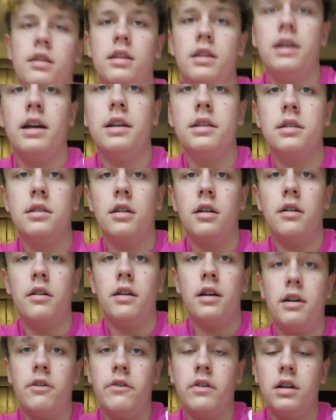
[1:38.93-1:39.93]
Yeah,
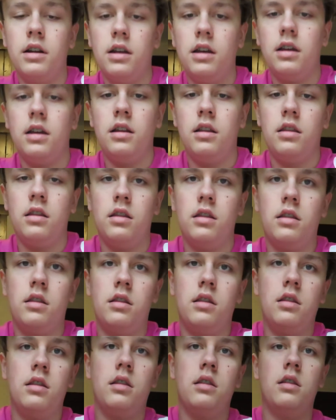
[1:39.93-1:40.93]
so I wanna,
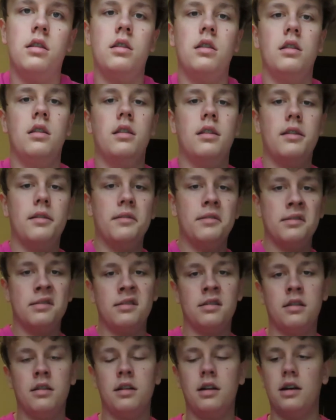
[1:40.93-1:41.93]

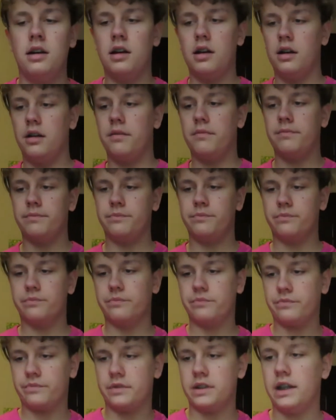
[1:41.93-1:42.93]
uh,
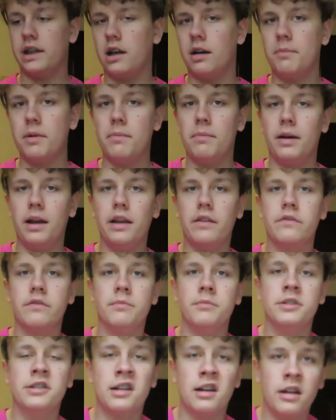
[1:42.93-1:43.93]
I got my bike
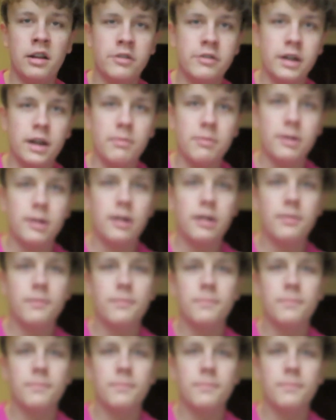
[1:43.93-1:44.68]
from Scotty Cranmer